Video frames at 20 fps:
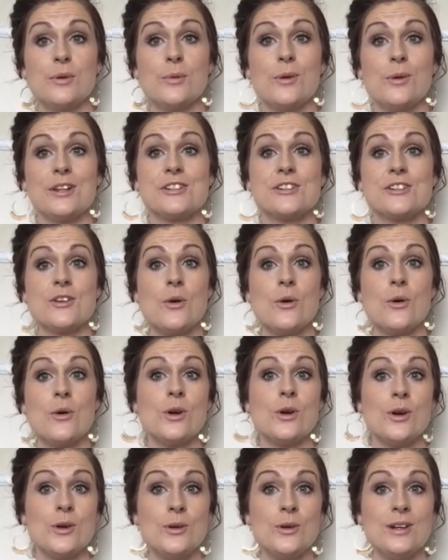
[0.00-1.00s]
but what's so
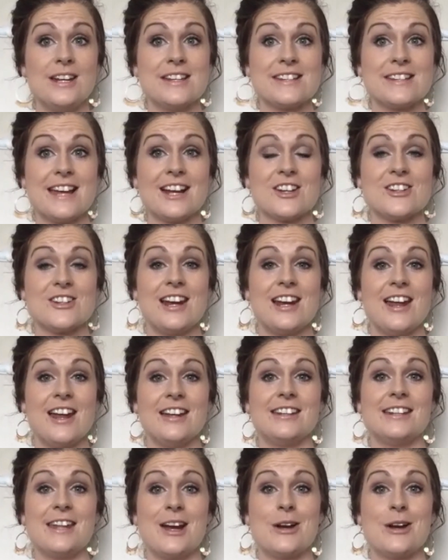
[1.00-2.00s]
cool is actually a lot
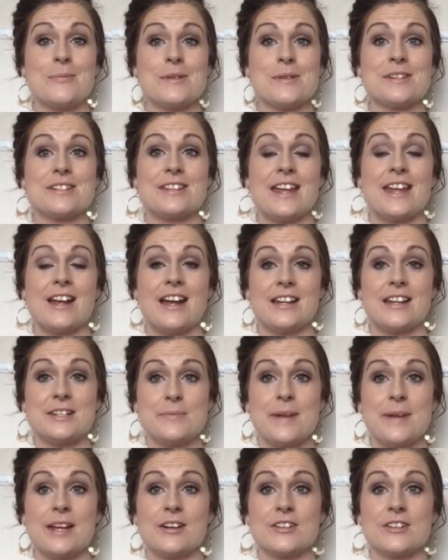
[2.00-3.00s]
of the therapists and
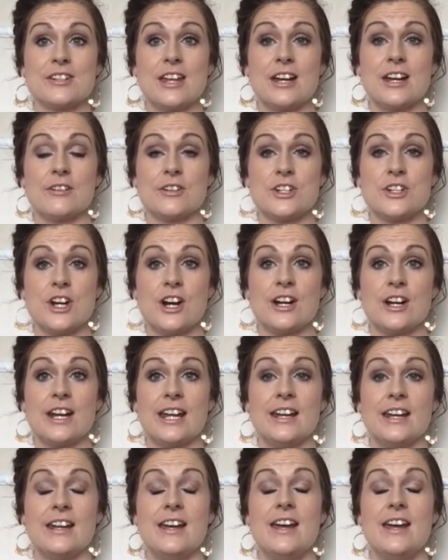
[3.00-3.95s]
speakers that are returning